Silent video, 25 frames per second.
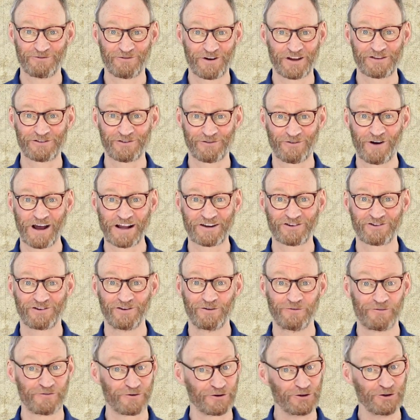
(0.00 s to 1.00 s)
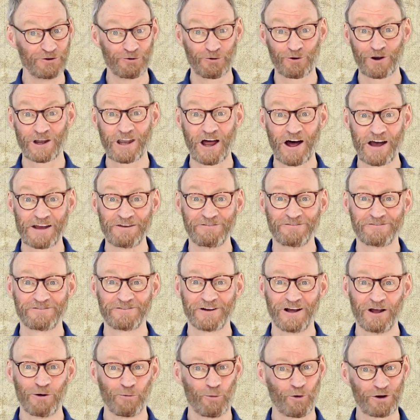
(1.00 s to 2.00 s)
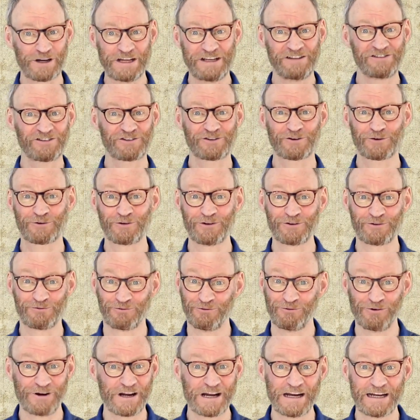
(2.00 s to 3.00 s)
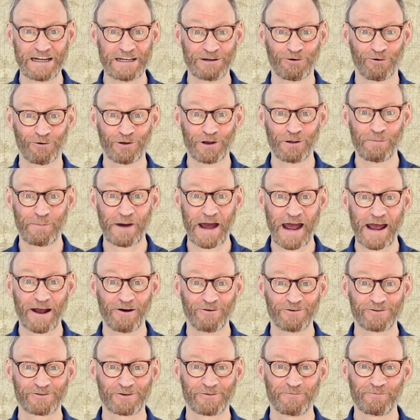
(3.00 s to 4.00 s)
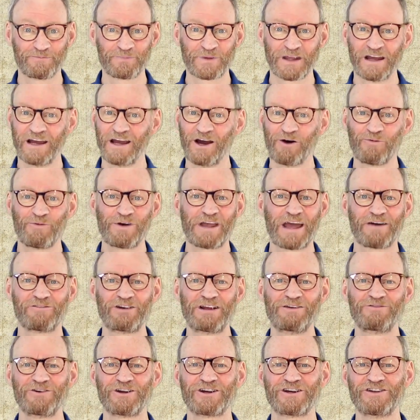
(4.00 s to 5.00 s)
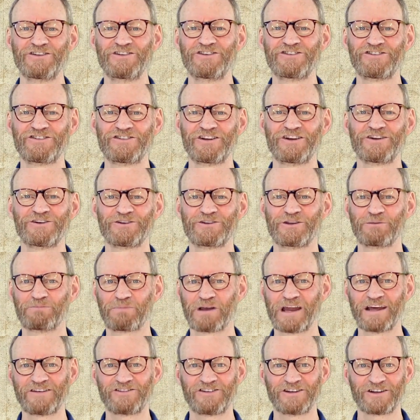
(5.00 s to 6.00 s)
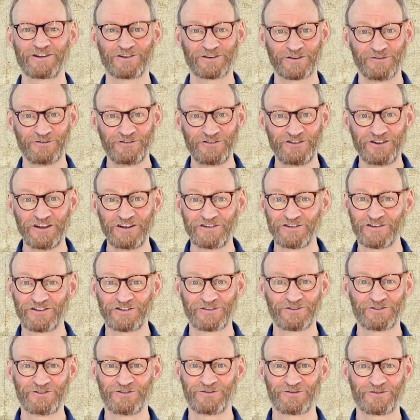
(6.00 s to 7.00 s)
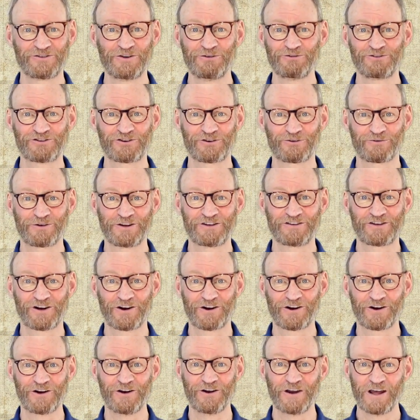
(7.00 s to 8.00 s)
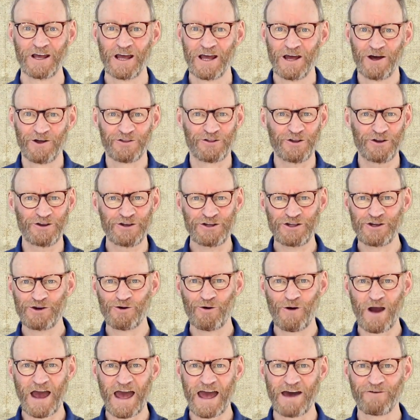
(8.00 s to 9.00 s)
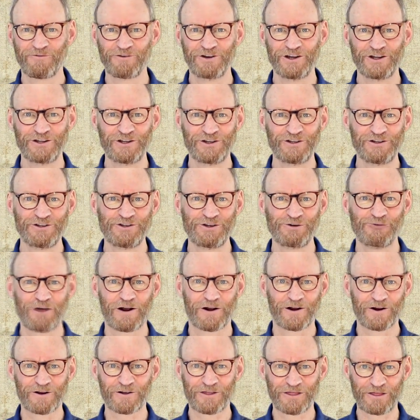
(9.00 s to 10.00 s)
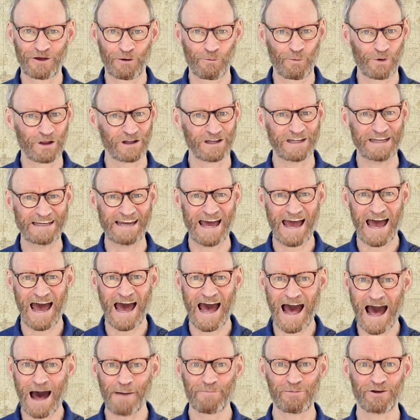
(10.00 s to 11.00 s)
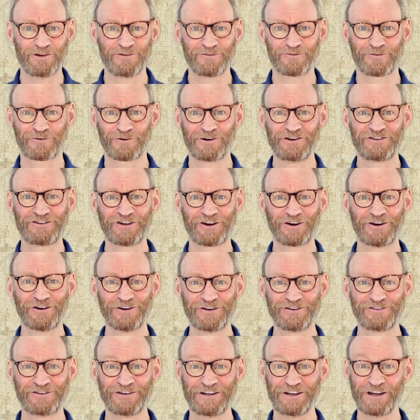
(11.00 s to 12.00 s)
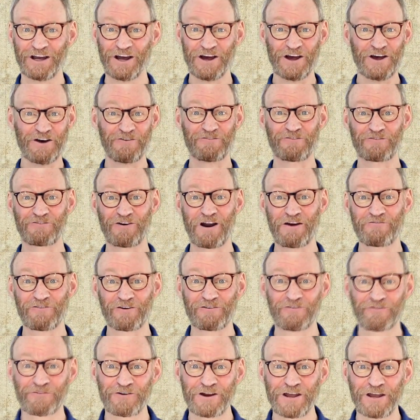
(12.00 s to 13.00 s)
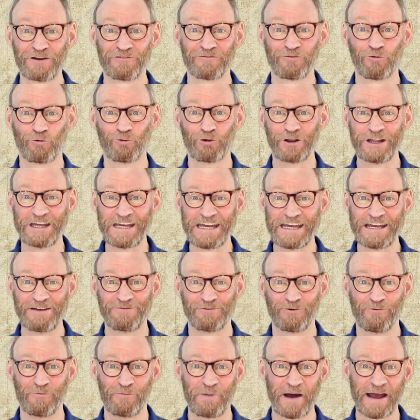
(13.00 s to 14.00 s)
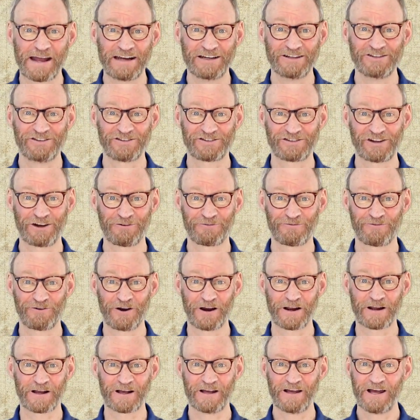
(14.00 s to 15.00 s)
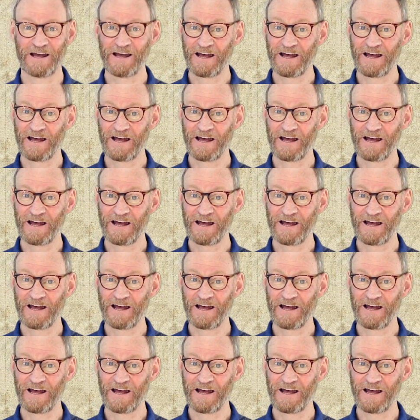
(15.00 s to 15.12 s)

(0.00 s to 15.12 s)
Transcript: and resurrection for your life, what Easter is really all about. We haven't even considered the blessings of Jesus' future return, the new heaven and the new earth that we'll inhabit for eternity, forever free of all evil, pain and suffering.